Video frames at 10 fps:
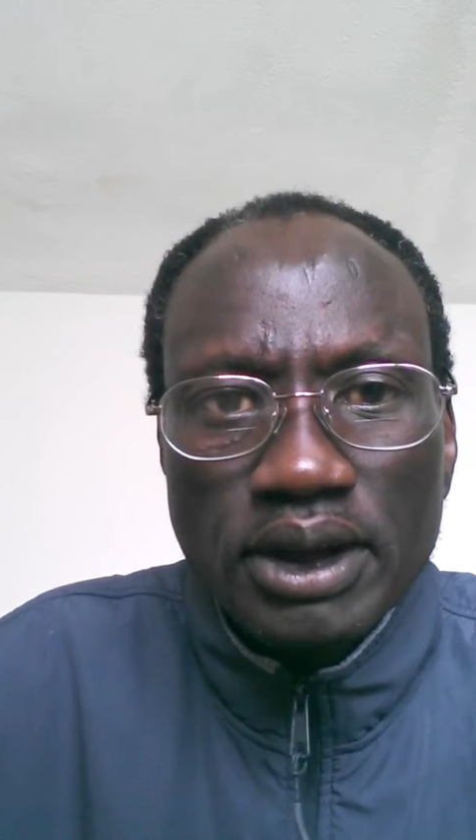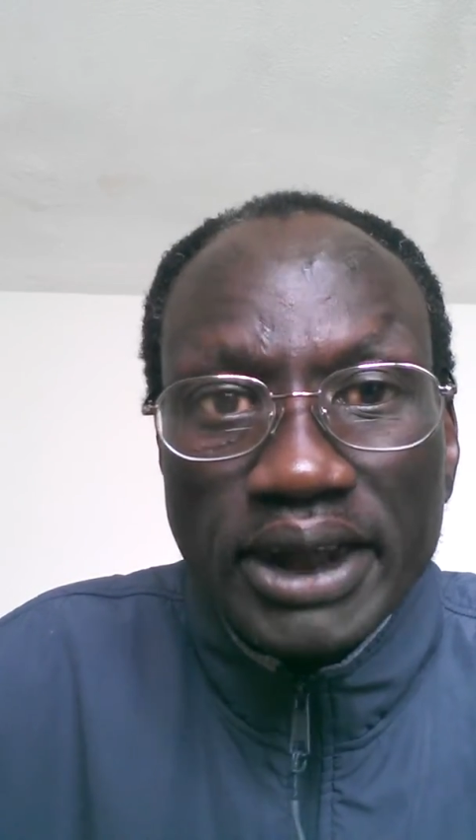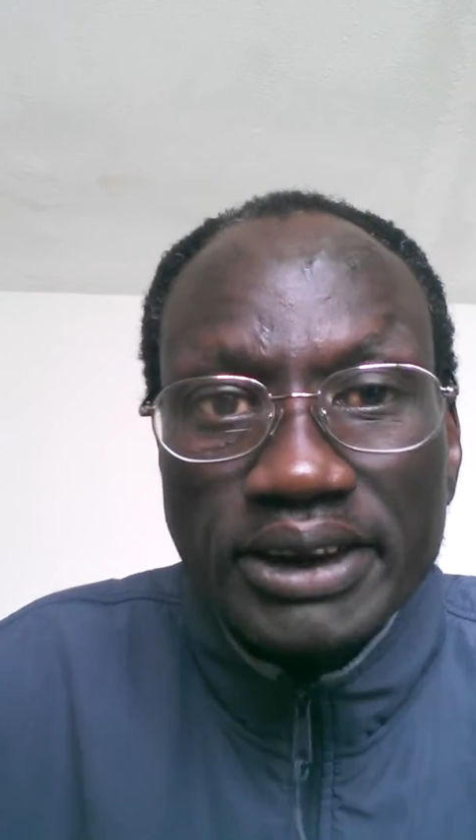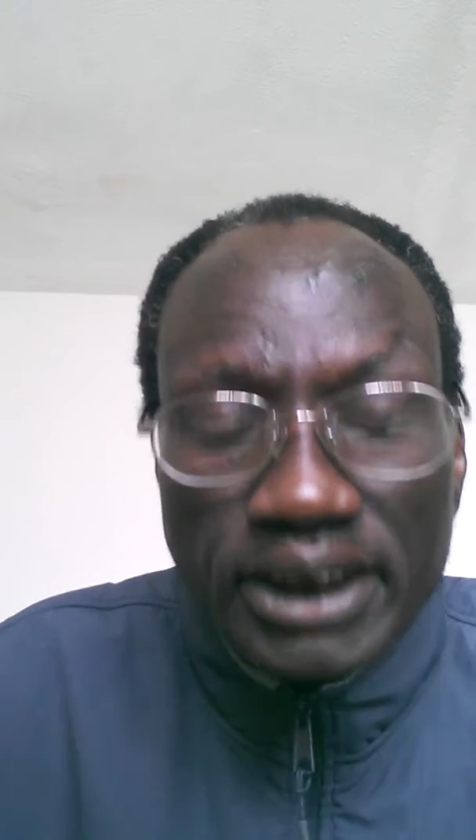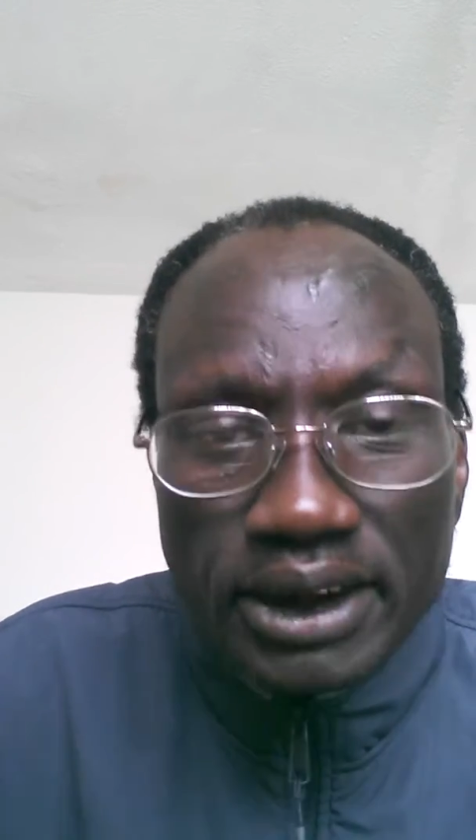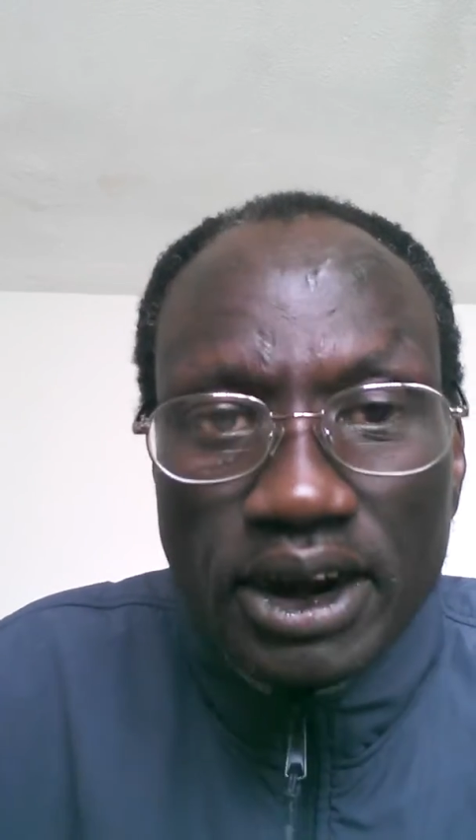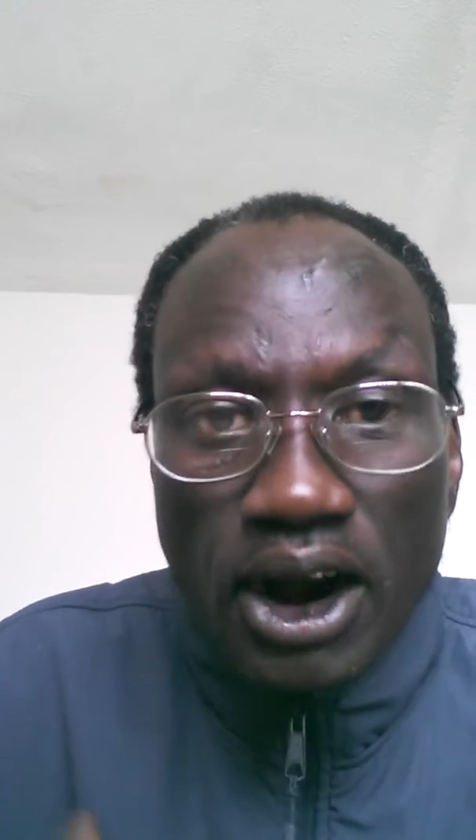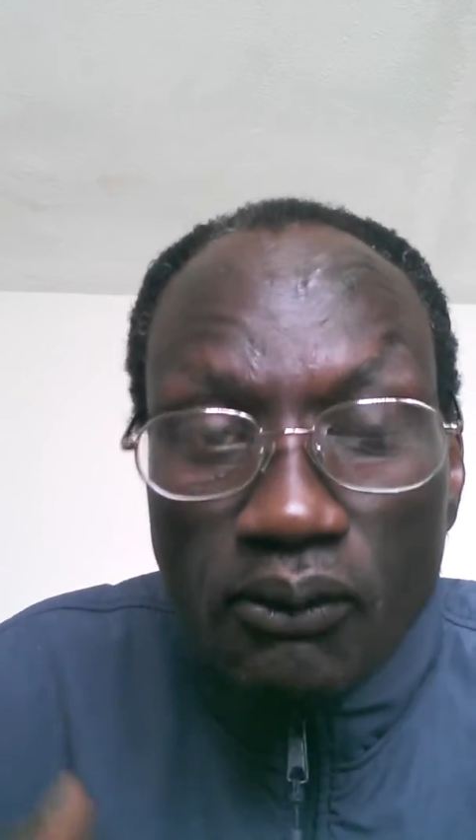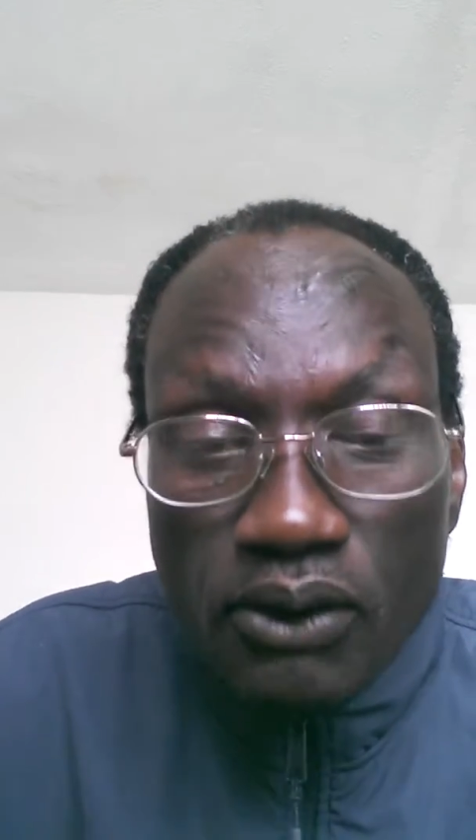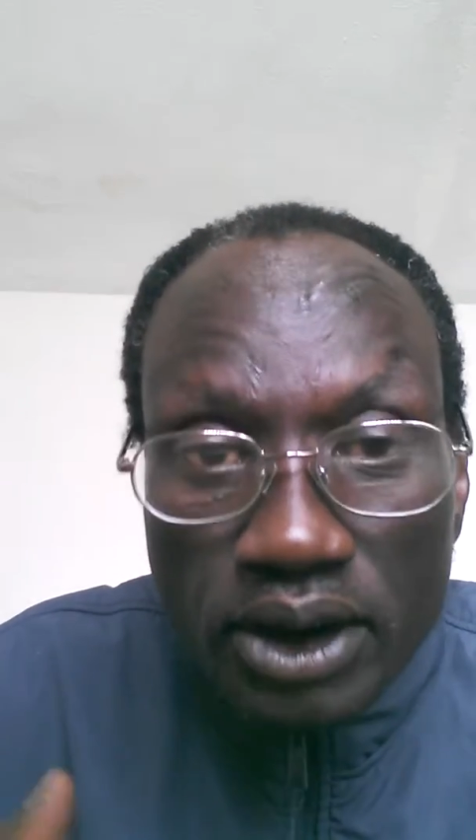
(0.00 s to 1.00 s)
under
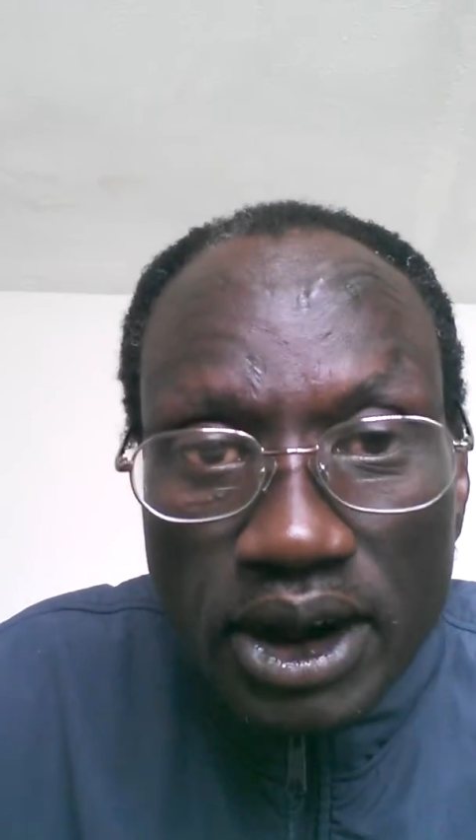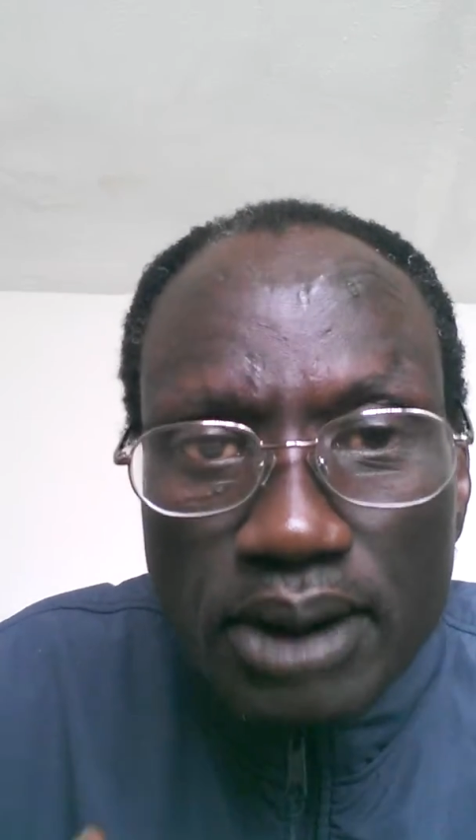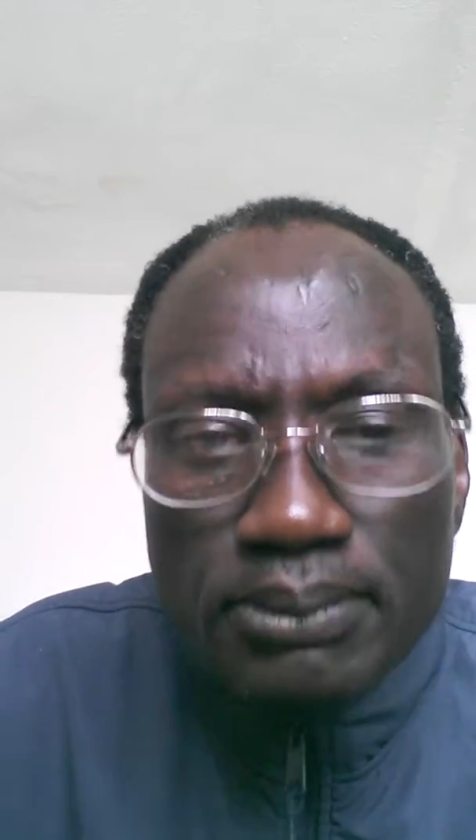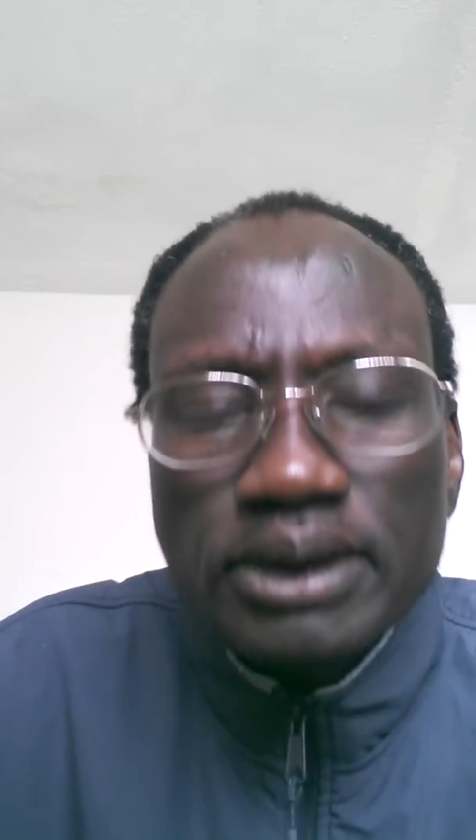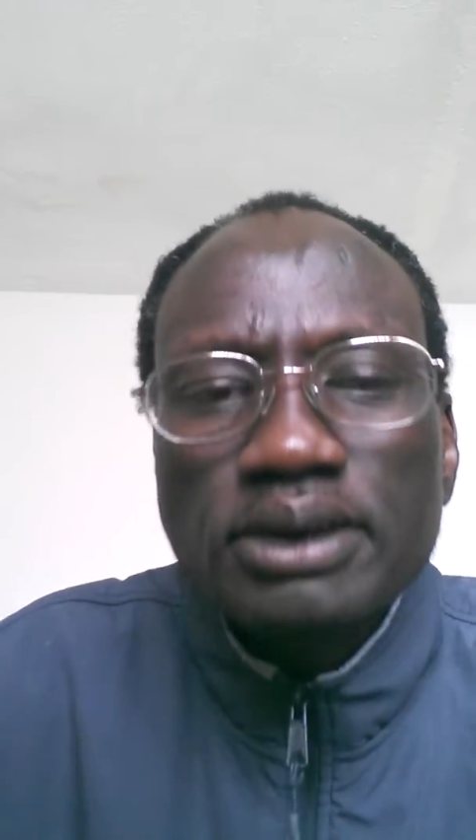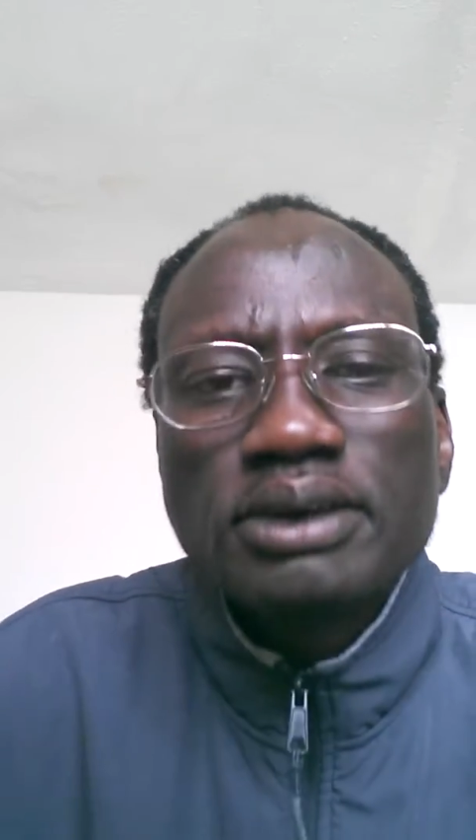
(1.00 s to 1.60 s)
our government.